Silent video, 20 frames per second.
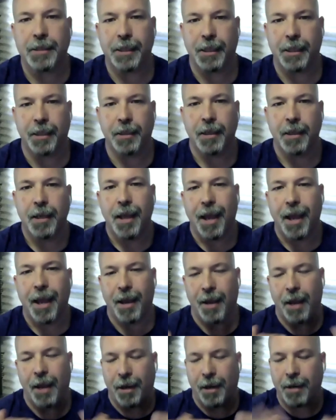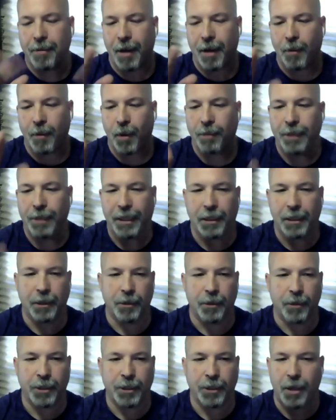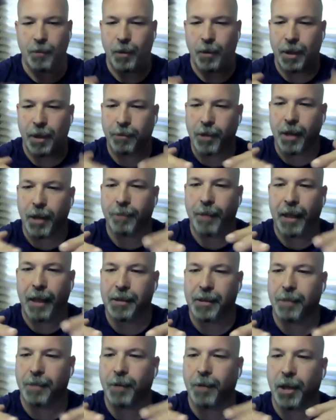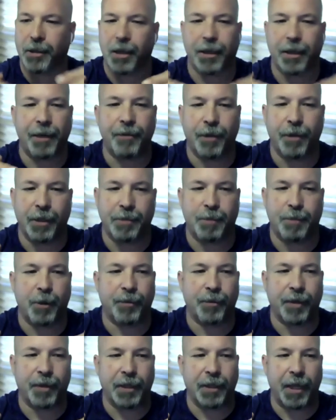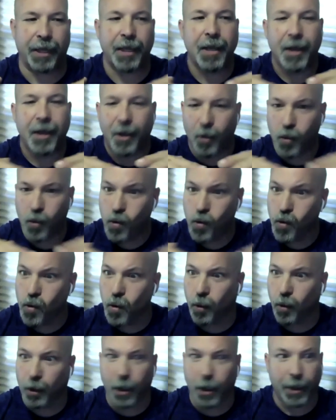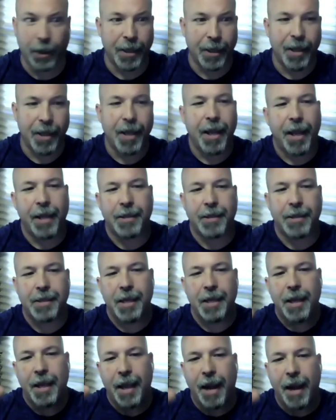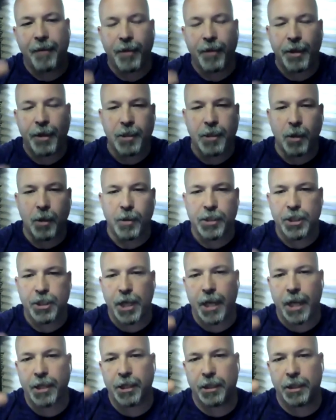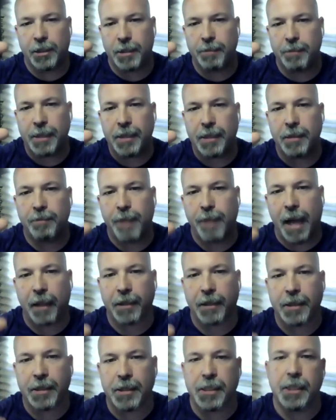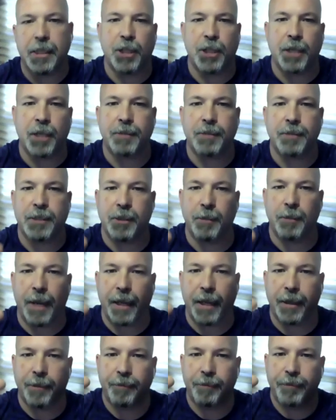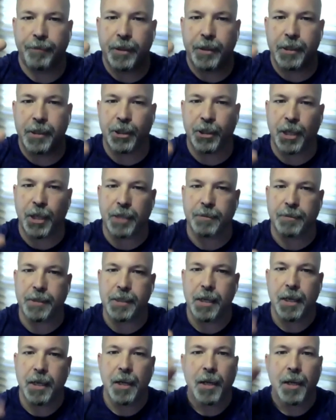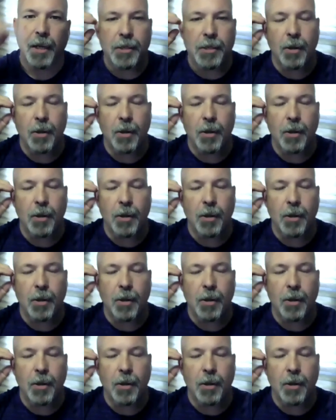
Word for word: in. And, and I want to be clear, Richard, when I'm talking balance, I'm not talking everything perfect. Like, ooh, look, it's everything's always changing. To me, balance is the adjustments you make the adjustments. Yeah. So